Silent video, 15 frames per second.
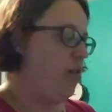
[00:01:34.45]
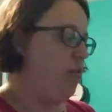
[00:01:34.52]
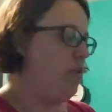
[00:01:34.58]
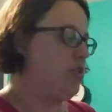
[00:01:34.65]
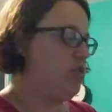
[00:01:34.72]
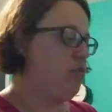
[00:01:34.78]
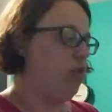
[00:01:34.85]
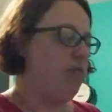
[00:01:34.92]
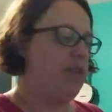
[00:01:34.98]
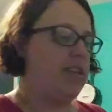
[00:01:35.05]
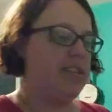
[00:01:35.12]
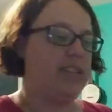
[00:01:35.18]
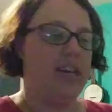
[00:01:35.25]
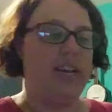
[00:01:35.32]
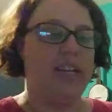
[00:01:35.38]
What's cool about
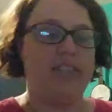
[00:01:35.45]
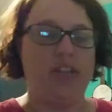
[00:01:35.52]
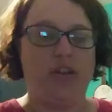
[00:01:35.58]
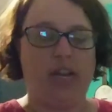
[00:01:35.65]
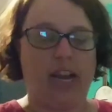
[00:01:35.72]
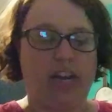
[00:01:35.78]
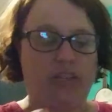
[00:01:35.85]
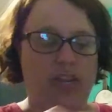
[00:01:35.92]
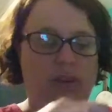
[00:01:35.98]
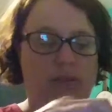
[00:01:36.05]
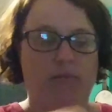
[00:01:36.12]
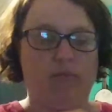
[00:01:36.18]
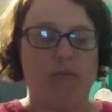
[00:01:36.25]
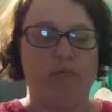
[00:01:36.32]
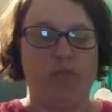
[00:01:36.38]
this kit is that you can actually
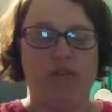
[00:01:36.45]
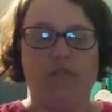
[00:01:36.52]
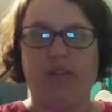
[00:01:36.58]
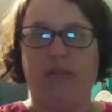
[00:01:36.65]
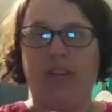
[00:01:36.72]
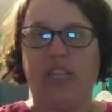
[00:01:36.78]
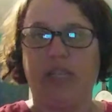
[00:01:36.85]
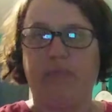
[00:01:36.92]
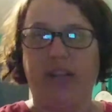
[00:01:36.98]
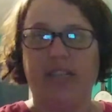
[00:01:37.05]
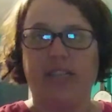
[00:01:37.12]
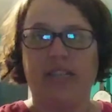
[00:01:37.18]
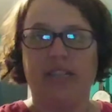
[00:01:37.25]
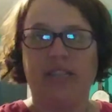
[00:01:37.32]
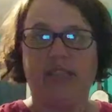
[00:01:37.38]
remove some of these
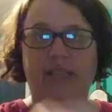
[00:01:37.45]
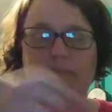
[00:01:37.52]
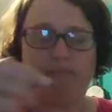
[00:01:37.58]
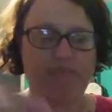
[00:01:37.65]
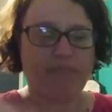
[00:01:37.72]
pieces.